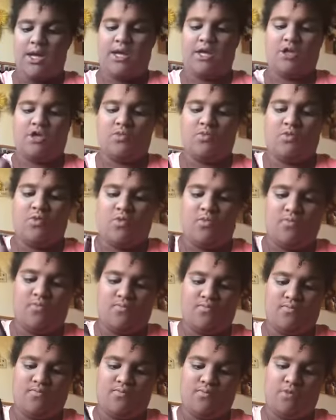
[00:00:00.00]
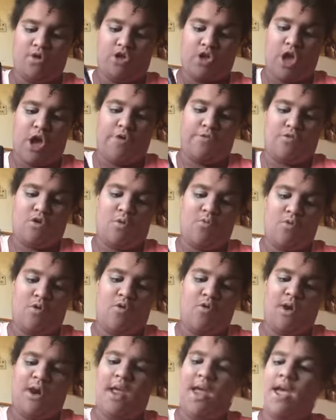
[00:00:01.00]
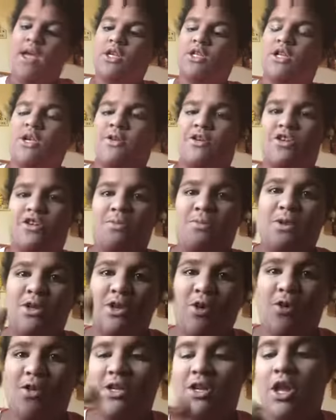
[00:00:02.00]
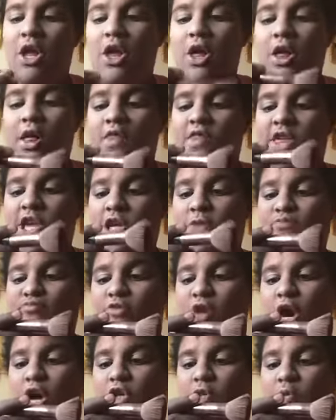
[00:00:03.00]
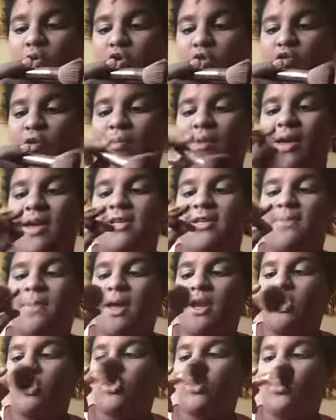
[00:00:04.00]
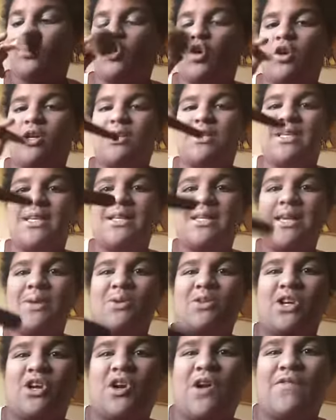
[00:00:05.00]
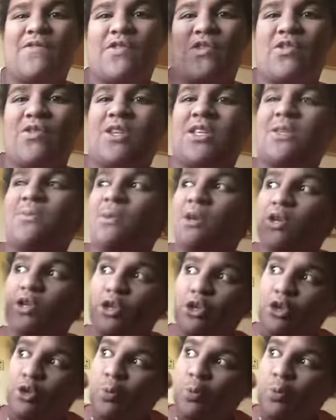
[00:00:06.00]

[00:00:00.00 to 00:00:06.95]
it's more, I've got more in it. So I'm just going to be using this brush, which is from Isabella Scott Sydney, which I got for Christmas.